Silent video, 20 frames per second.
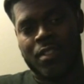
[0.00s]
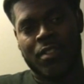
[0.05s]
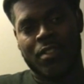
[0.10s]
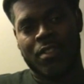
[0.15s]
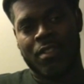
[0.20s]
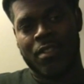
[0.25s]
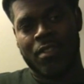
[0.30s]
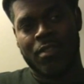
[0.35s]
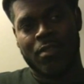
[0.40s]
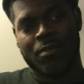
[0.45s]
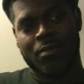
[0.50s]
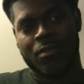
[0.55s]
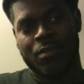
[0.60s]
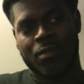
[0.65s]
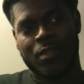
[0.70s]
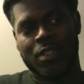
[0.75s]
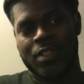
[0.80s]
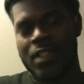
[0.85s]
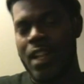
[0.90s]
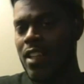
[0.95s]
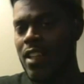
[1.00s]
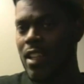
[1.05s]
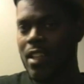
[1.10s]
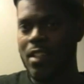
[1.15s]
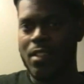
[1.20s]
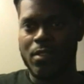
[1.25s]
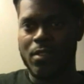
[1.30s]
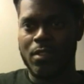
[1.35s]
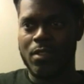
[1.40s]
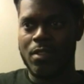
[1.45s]
You know, it's not
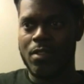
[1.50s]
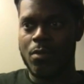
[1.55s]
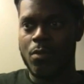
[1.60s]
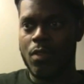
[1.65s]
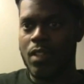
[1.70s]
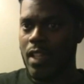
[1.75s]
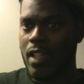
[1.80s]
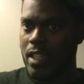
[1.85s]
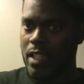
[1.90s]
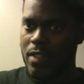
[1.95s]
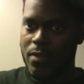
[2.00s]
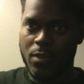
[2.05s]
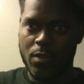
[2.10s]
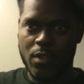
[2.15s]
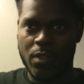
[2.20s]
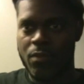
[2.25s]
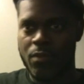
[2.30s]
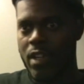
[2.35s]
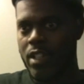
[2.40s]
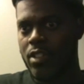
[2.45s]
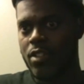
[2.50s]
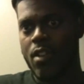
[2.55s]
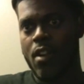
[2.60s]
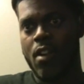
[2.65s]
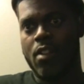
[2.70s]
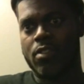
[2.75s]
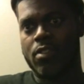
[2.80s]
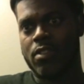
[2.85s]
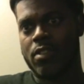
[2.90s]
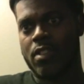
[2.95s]
like, but like even in Ray
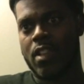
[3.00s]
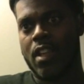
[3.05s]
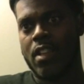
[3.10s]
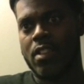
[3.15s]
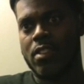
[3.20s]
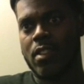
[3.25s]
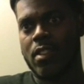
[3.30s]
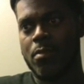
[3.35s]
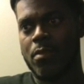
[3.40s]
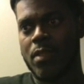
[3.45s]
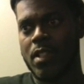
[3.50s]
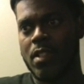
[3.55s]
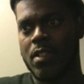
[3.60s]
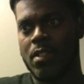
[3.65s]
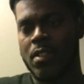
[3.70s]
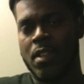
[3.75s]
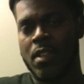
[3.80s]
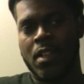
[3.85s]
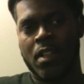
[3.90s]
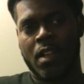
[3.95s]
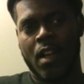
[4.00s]
Charles's case, I mean,